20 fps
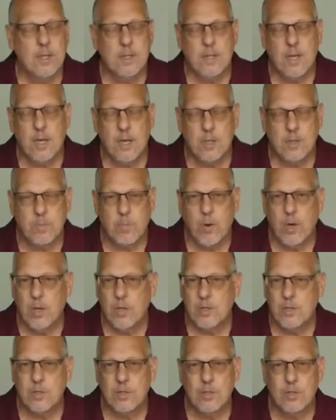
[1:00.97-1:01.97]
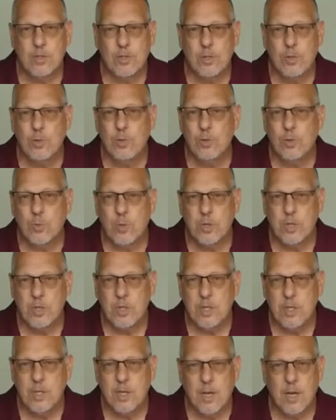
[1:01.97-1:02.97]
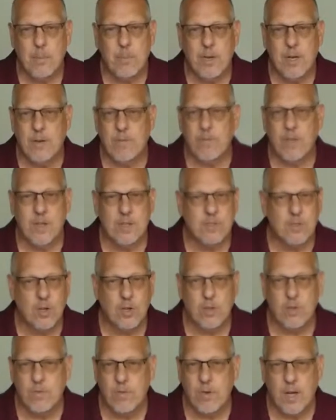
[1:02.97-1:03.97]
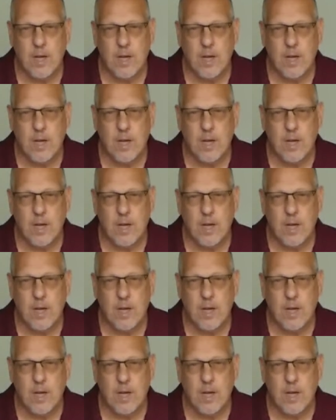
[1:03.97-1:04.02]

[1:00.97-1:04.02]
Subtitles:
Tennis balls are just too squishy. I mean, if that's all you've